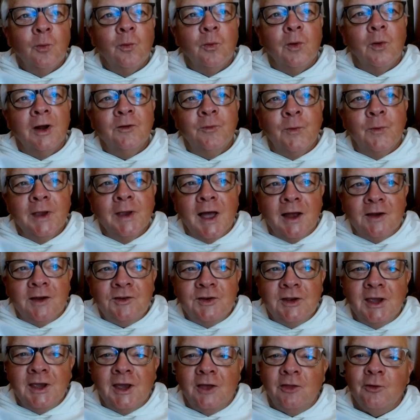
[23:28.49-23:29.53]
what if we
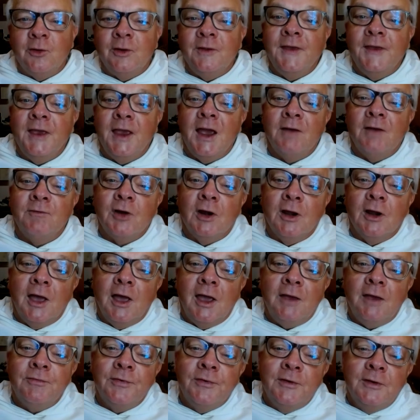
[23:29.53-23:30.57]
got together in the
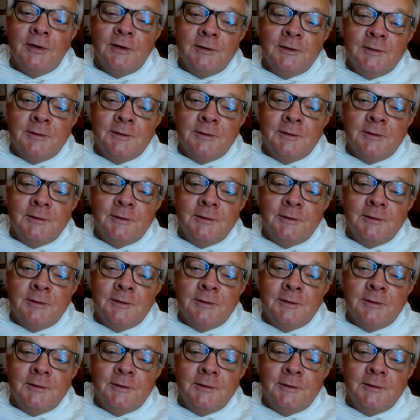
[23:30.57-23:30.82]
afterlife?